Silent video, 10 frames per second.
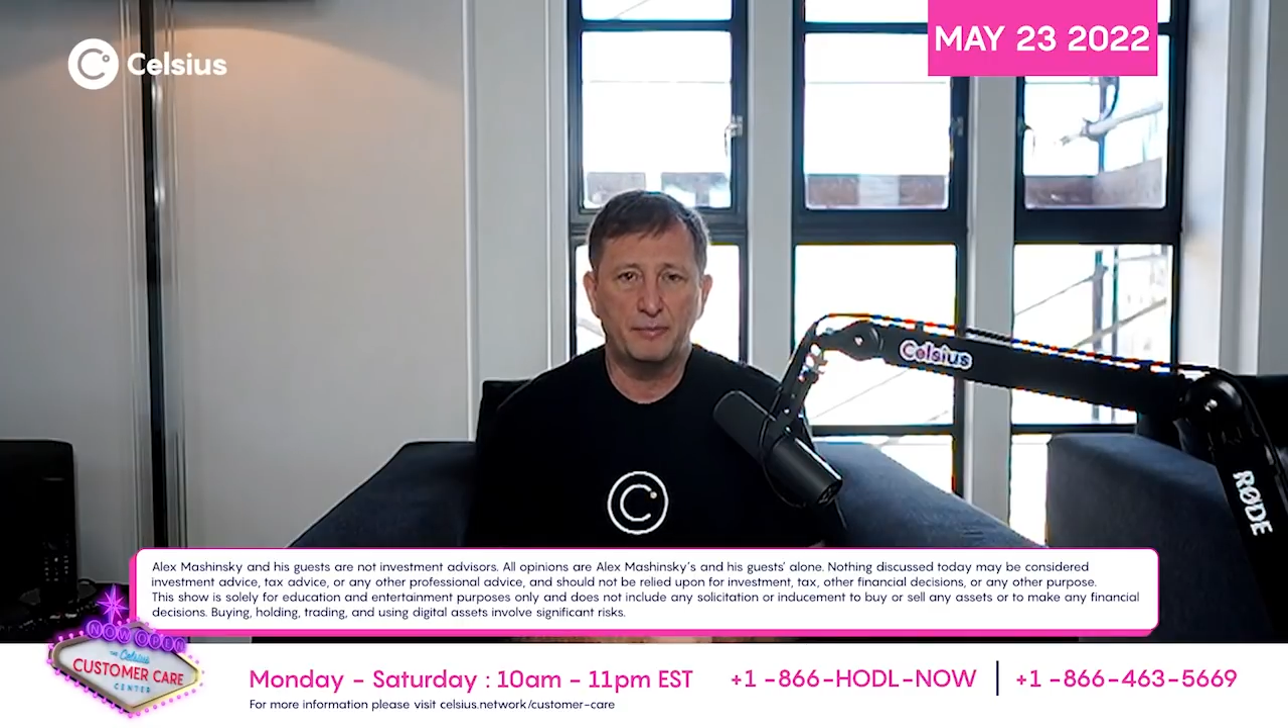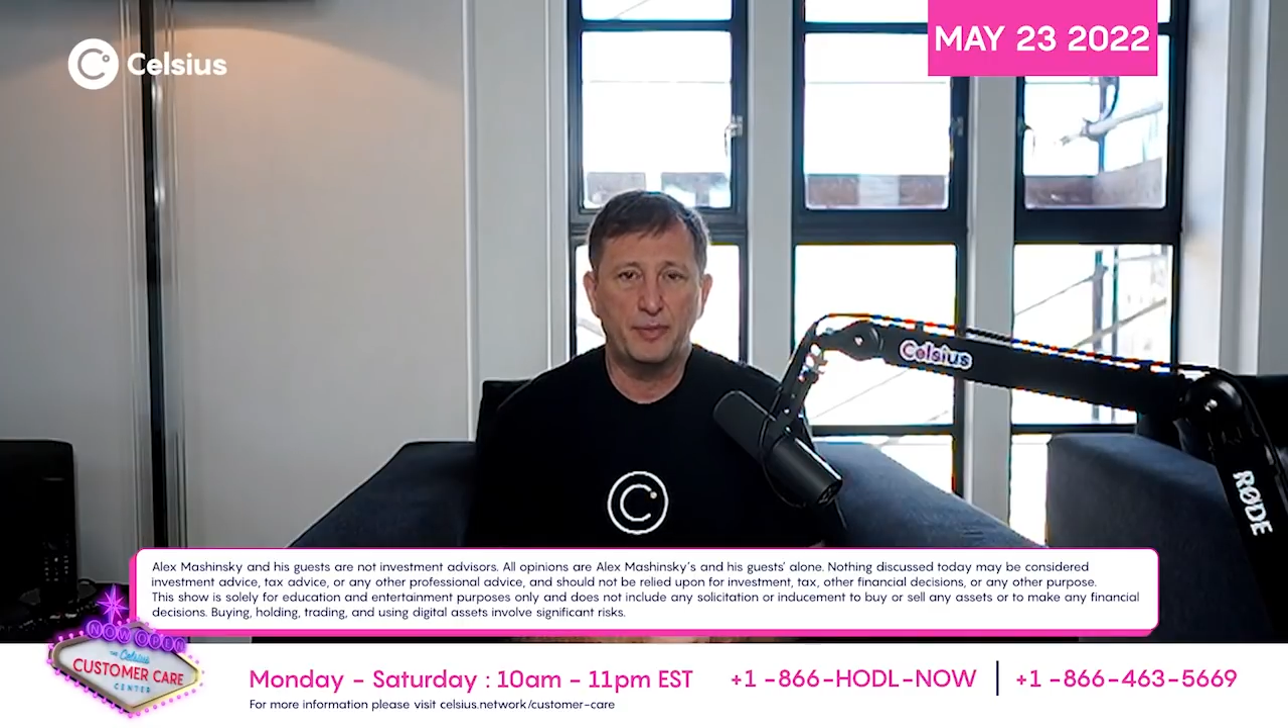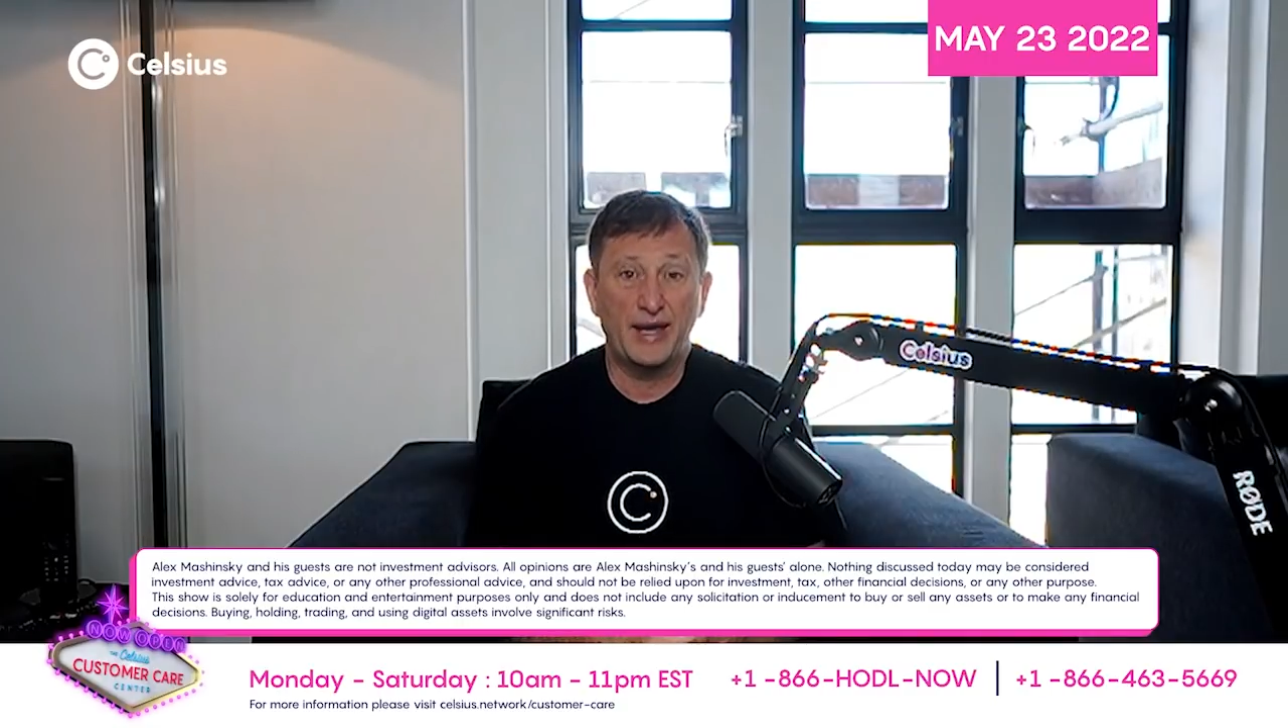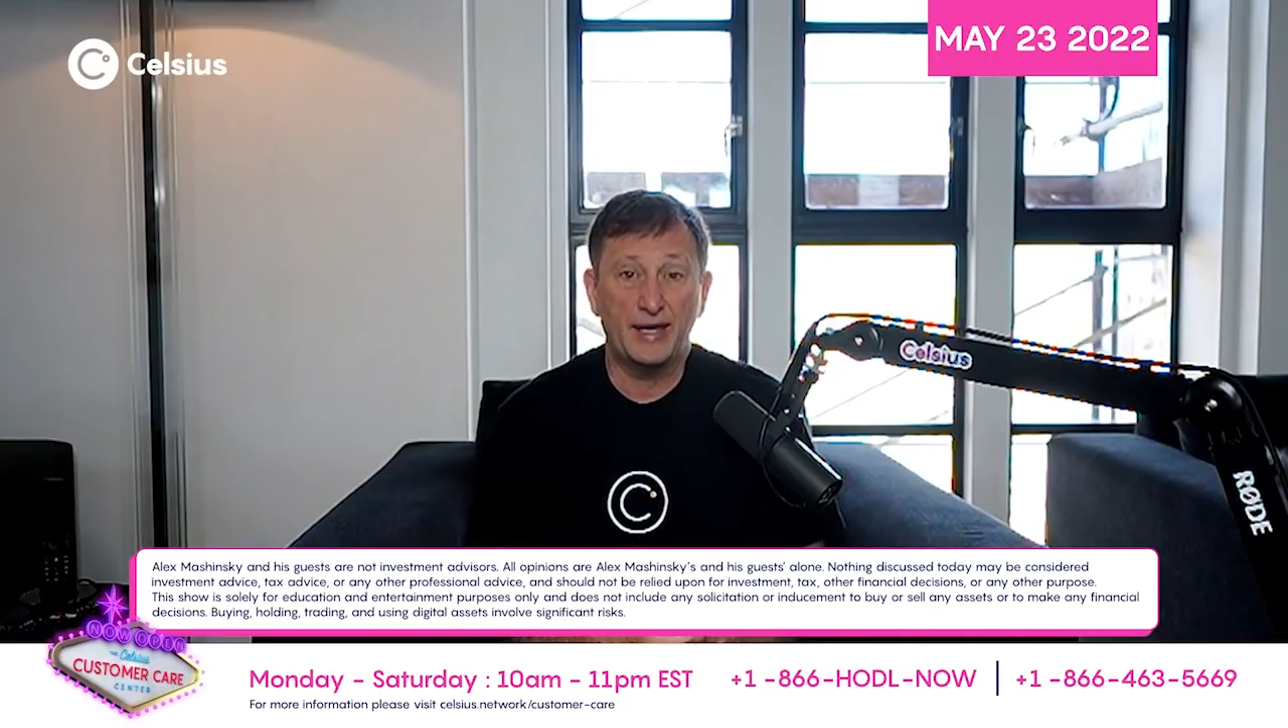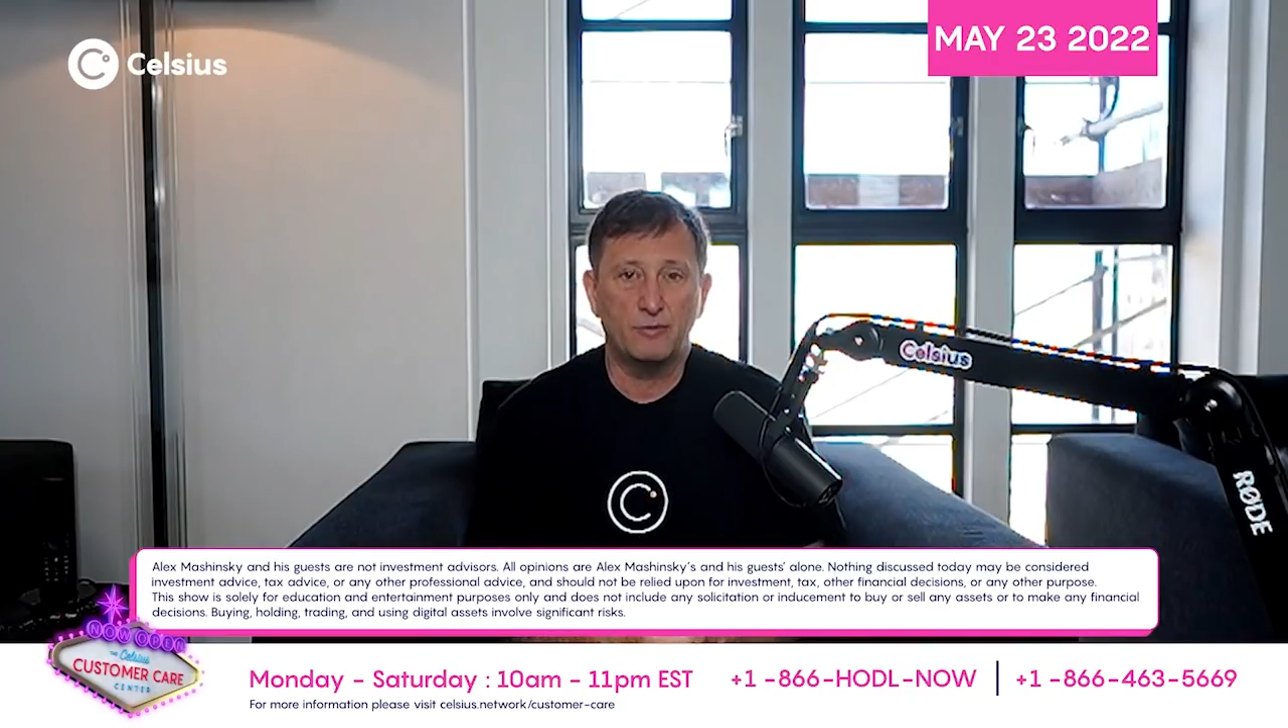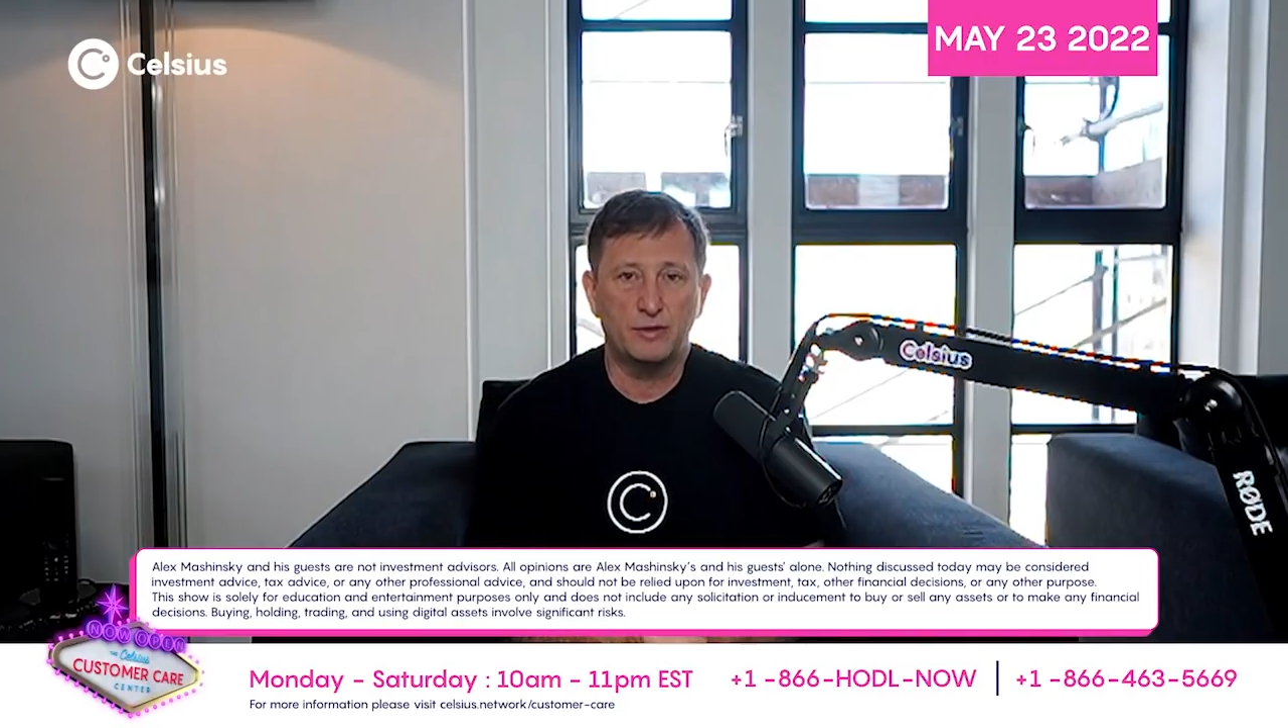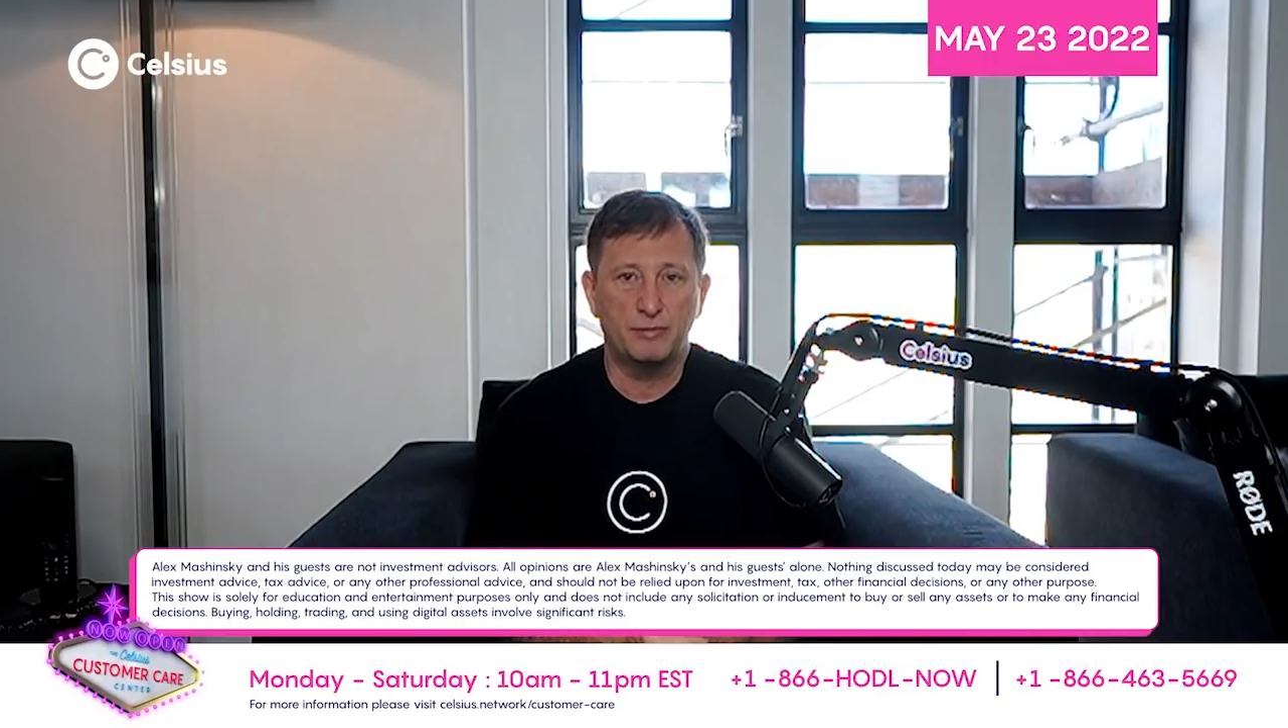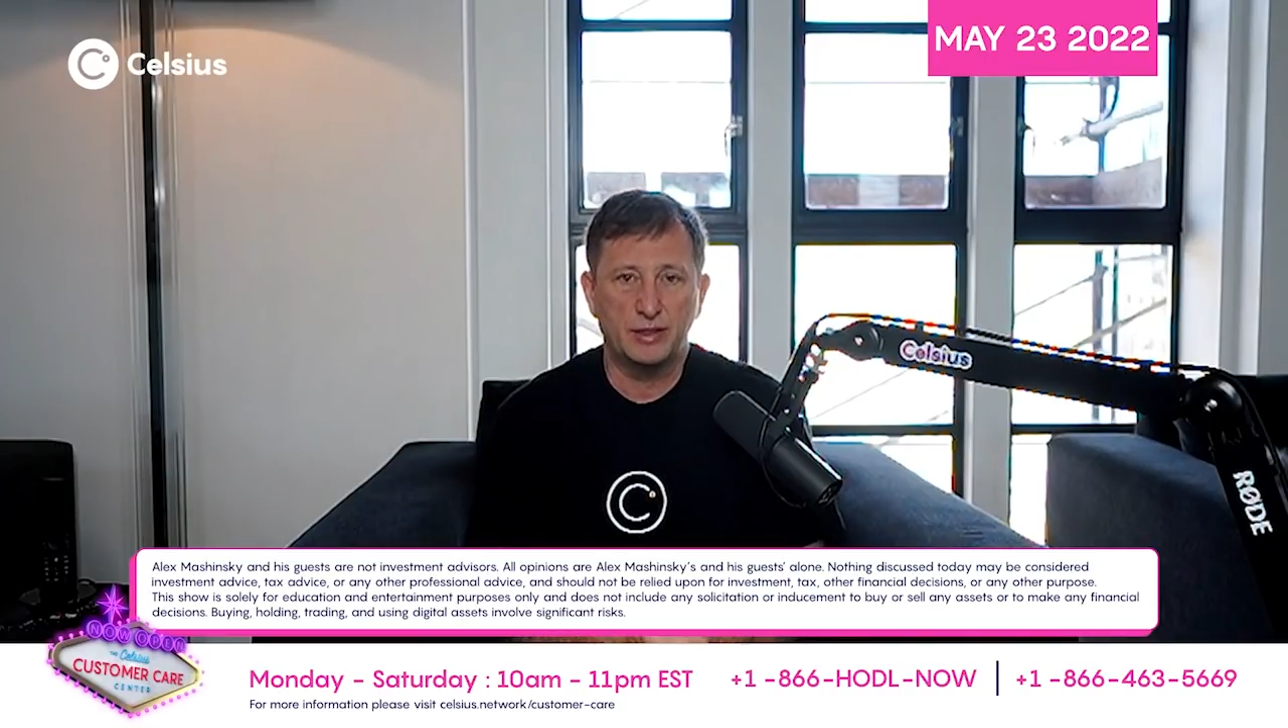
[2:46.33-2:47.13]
paying with